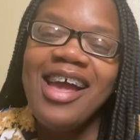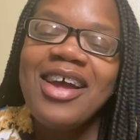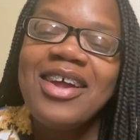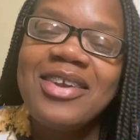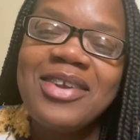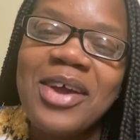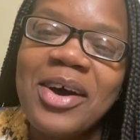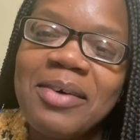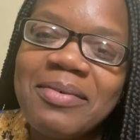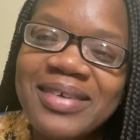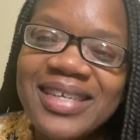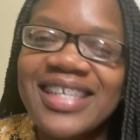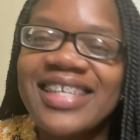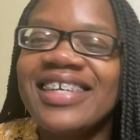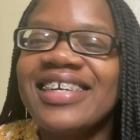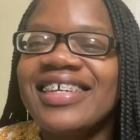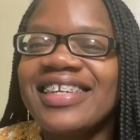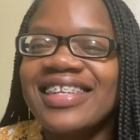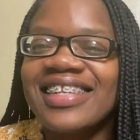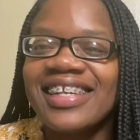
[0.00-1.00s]
No, but
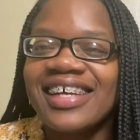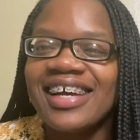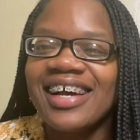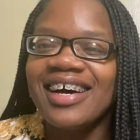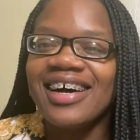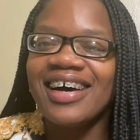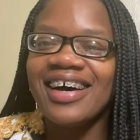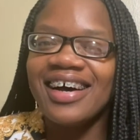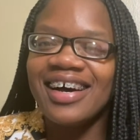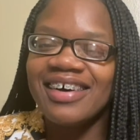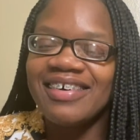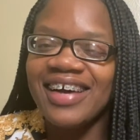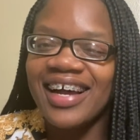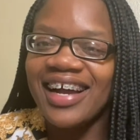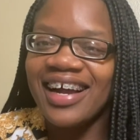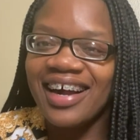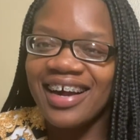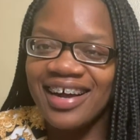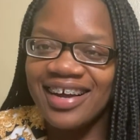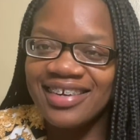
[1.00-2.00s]
seriously, oh my
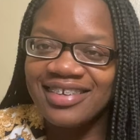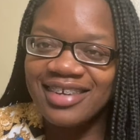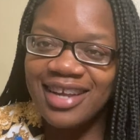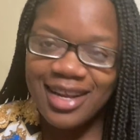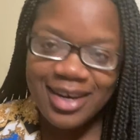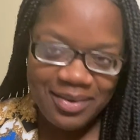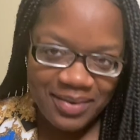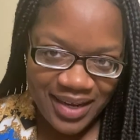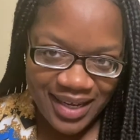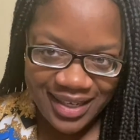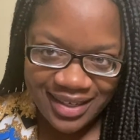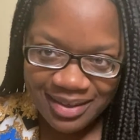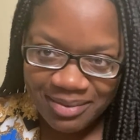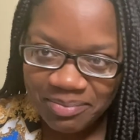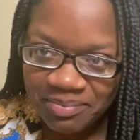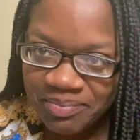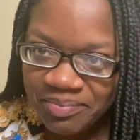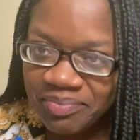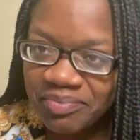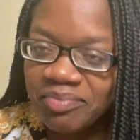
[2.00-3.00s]
gosh. Anyways,
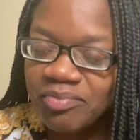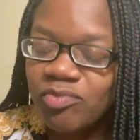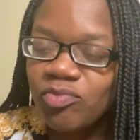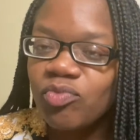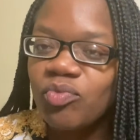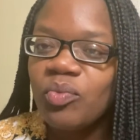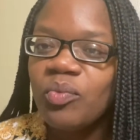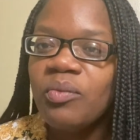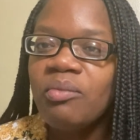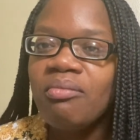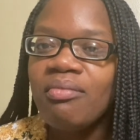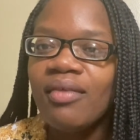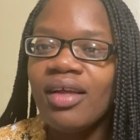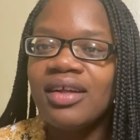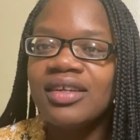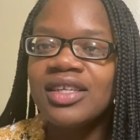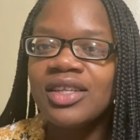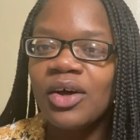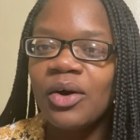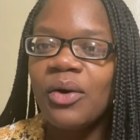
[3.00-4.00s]

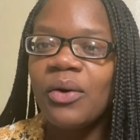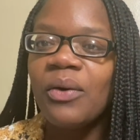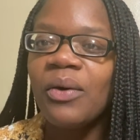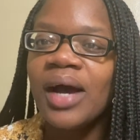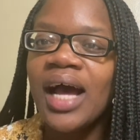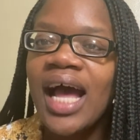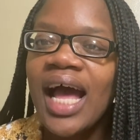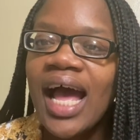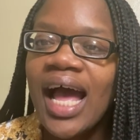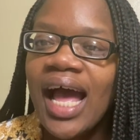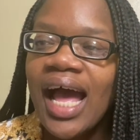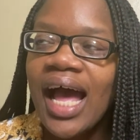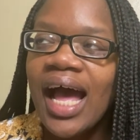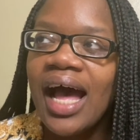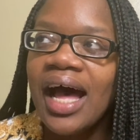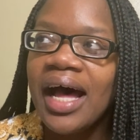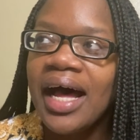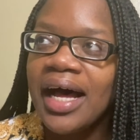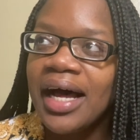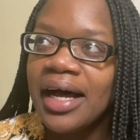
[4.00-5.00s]
so,
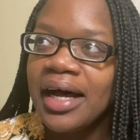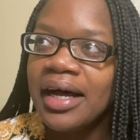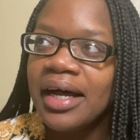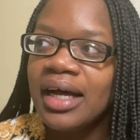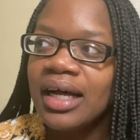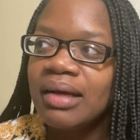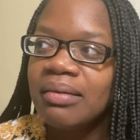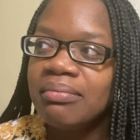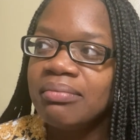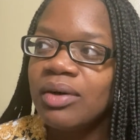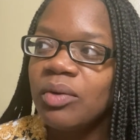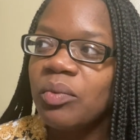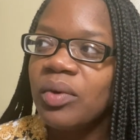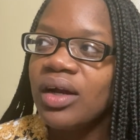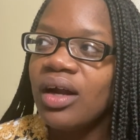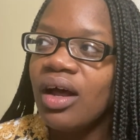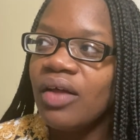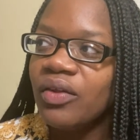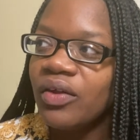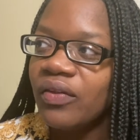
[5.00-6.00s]
um, what
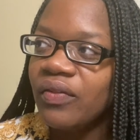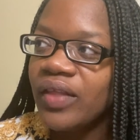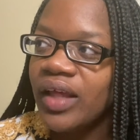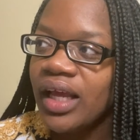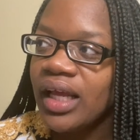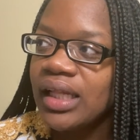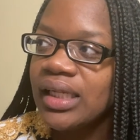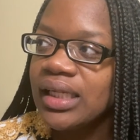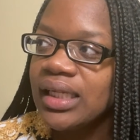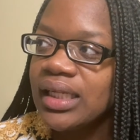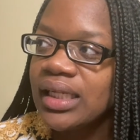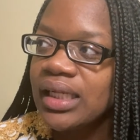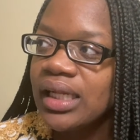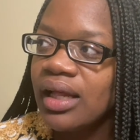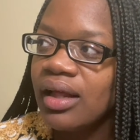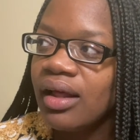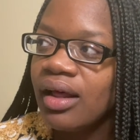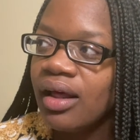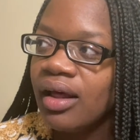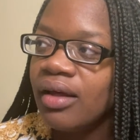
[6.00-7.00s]
are other things?
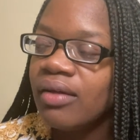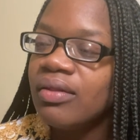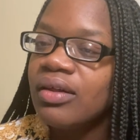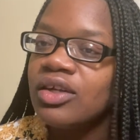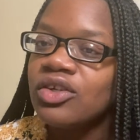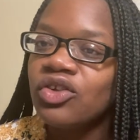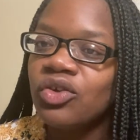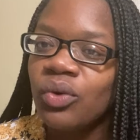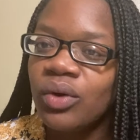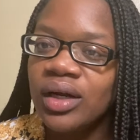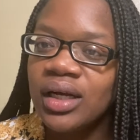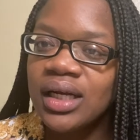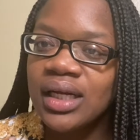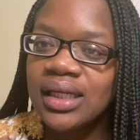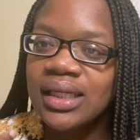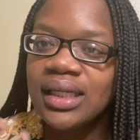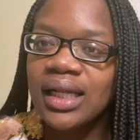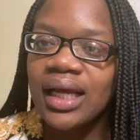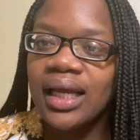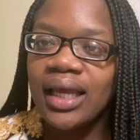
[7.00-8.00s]
The
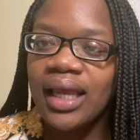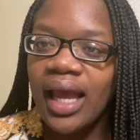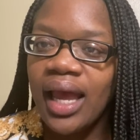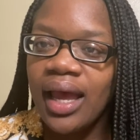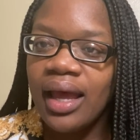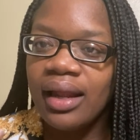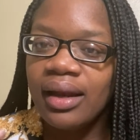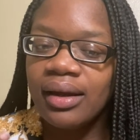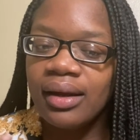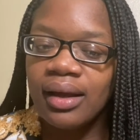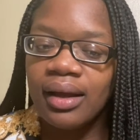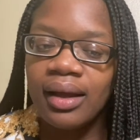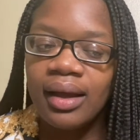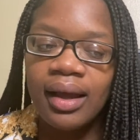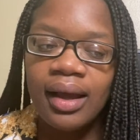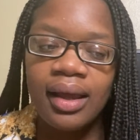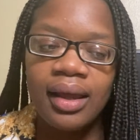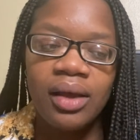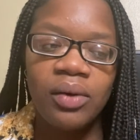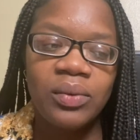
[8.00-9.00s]
soreness, again,
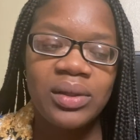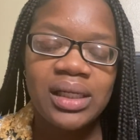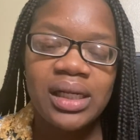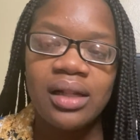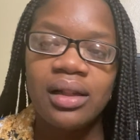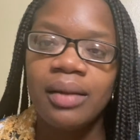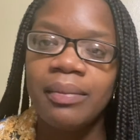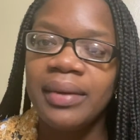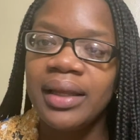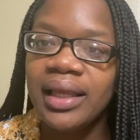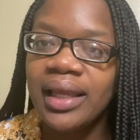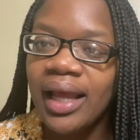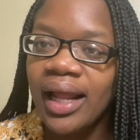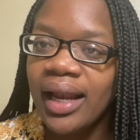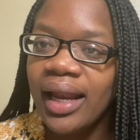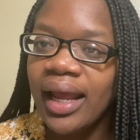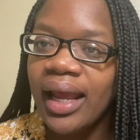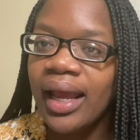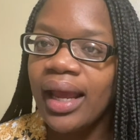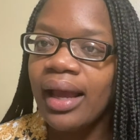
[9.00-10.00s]
it was in the
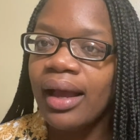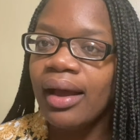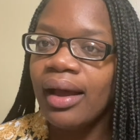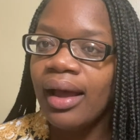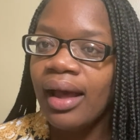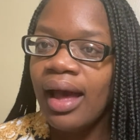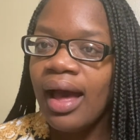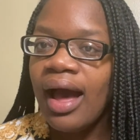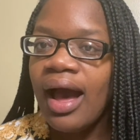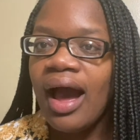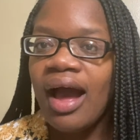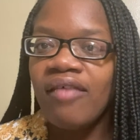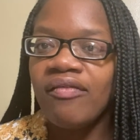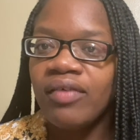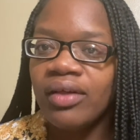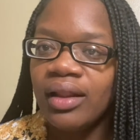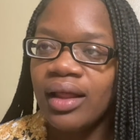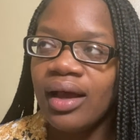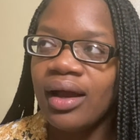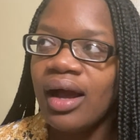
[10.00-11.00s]
beginning. I
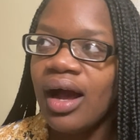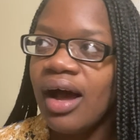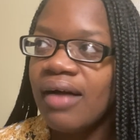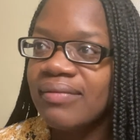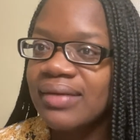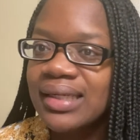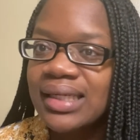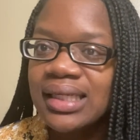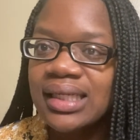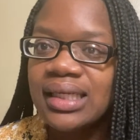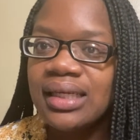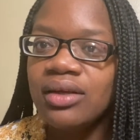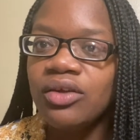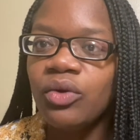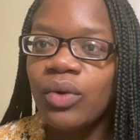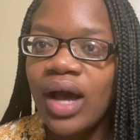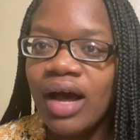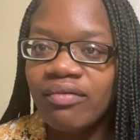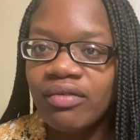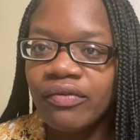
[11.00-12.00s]
feel like, obviously,
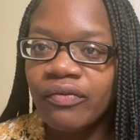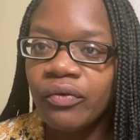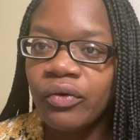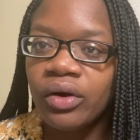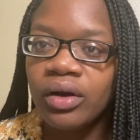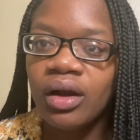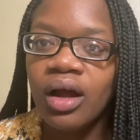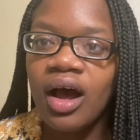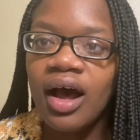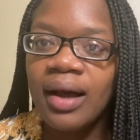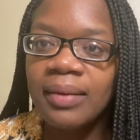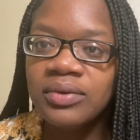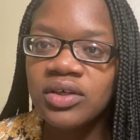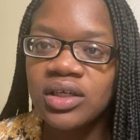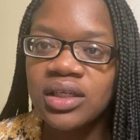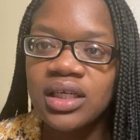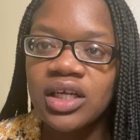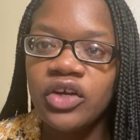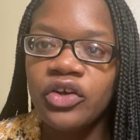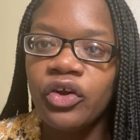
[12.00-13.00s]
you have a foreign
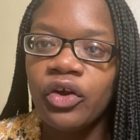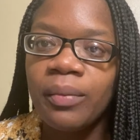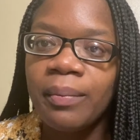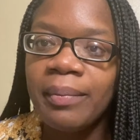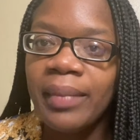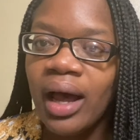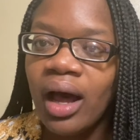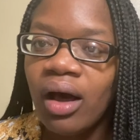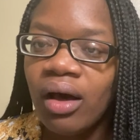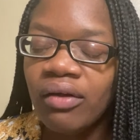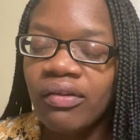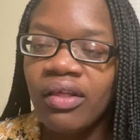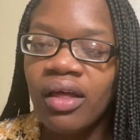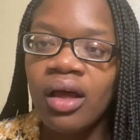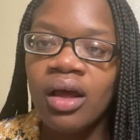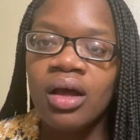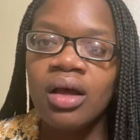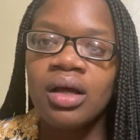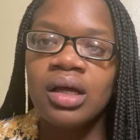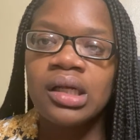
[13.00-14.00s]
object in your mouth,
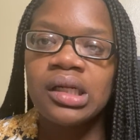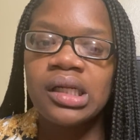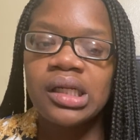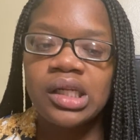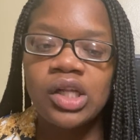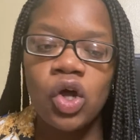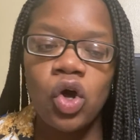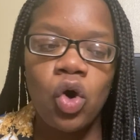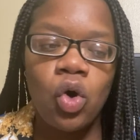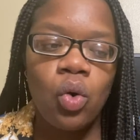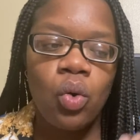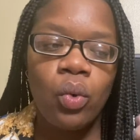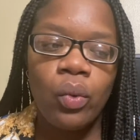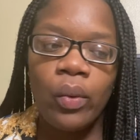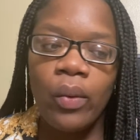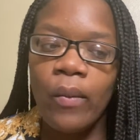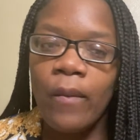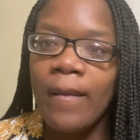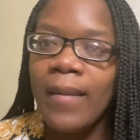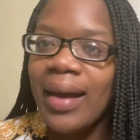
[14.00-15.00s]

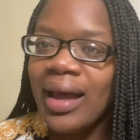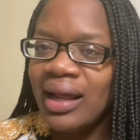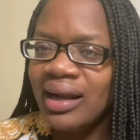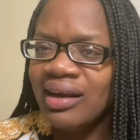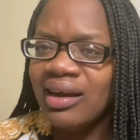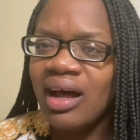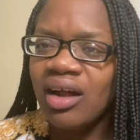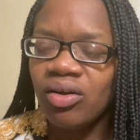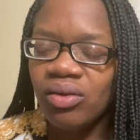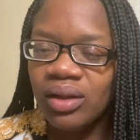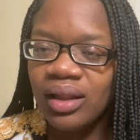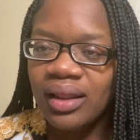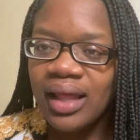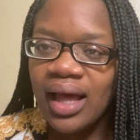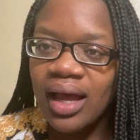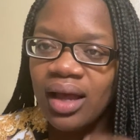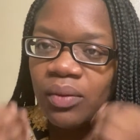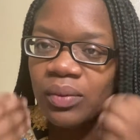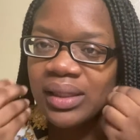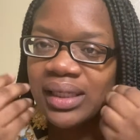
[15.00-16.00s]
so, and not only
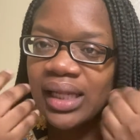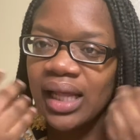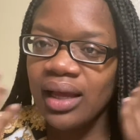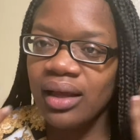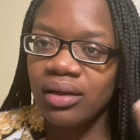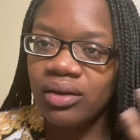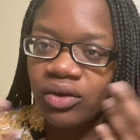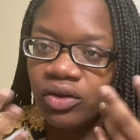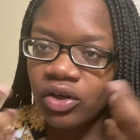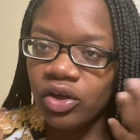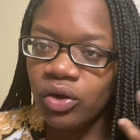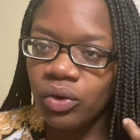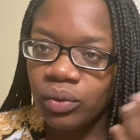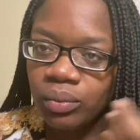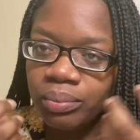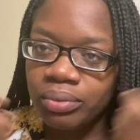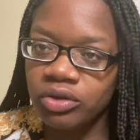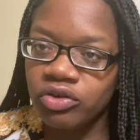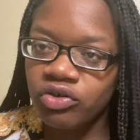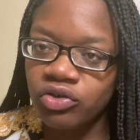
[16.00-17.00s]
that, it was like, you know,
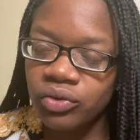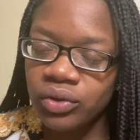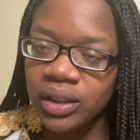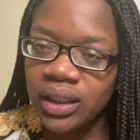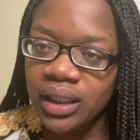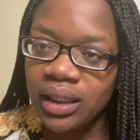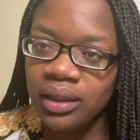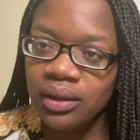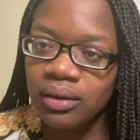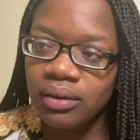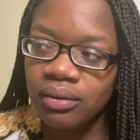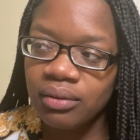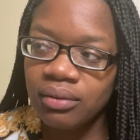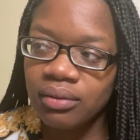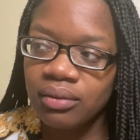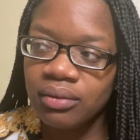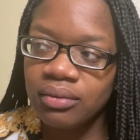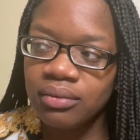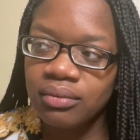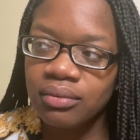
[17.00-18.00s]
protruding.
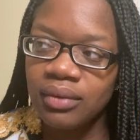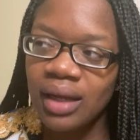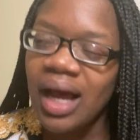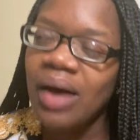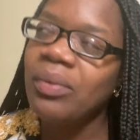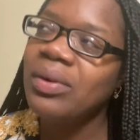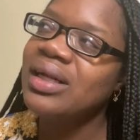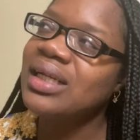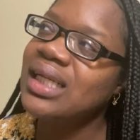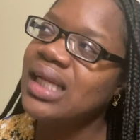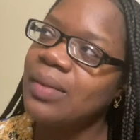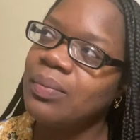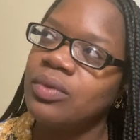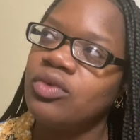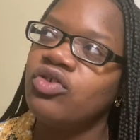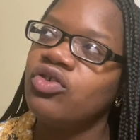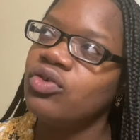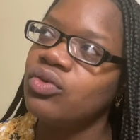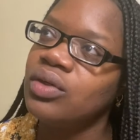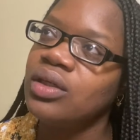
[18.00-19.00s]
I wouldn't say
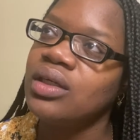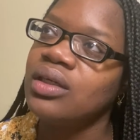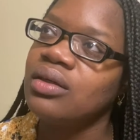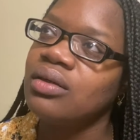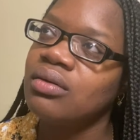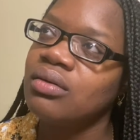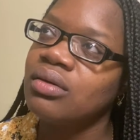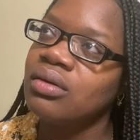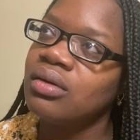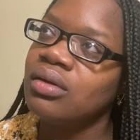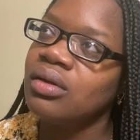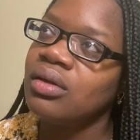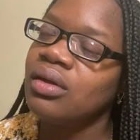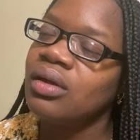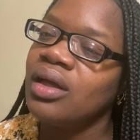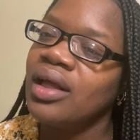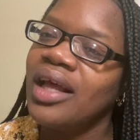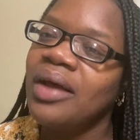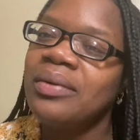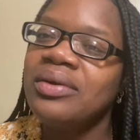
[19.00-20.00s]
protruding.
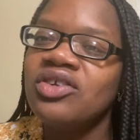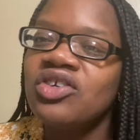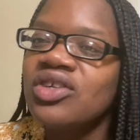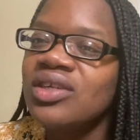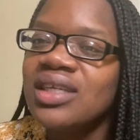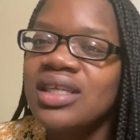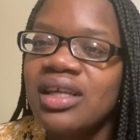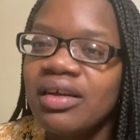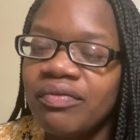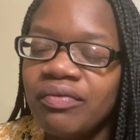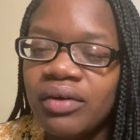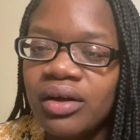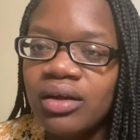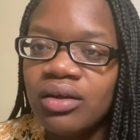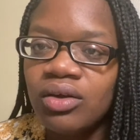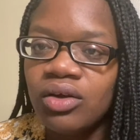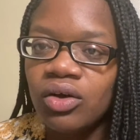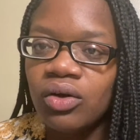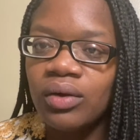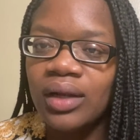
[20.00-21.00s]
It was just different,
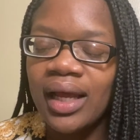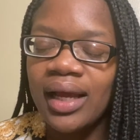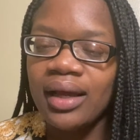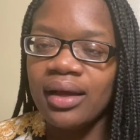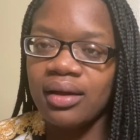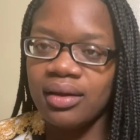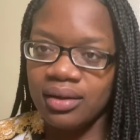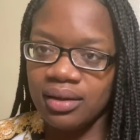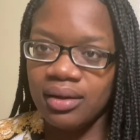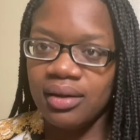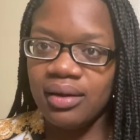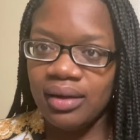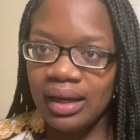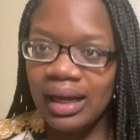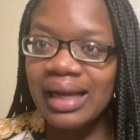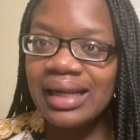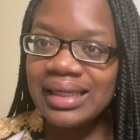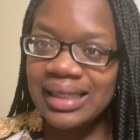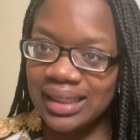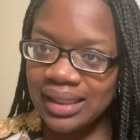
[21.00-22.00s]
you know, like
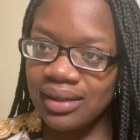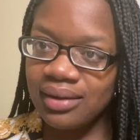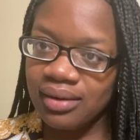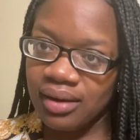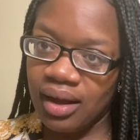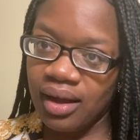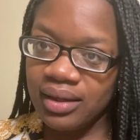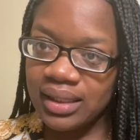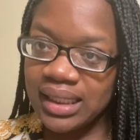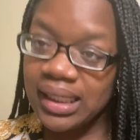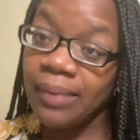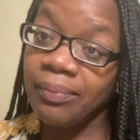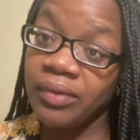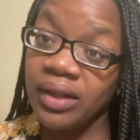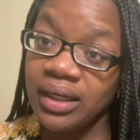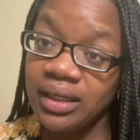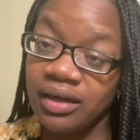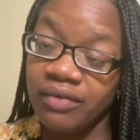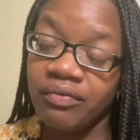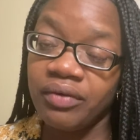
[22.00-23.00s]
it's
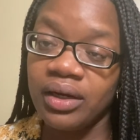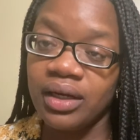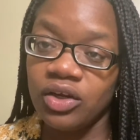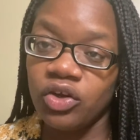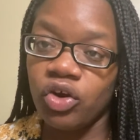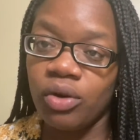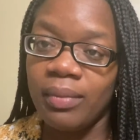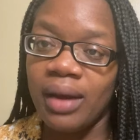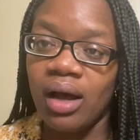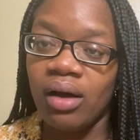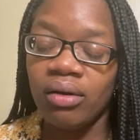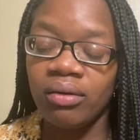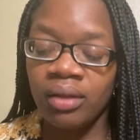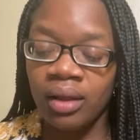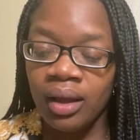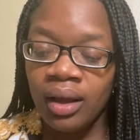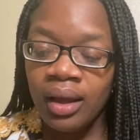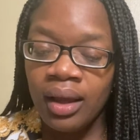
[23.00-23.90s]
something different in your mouth.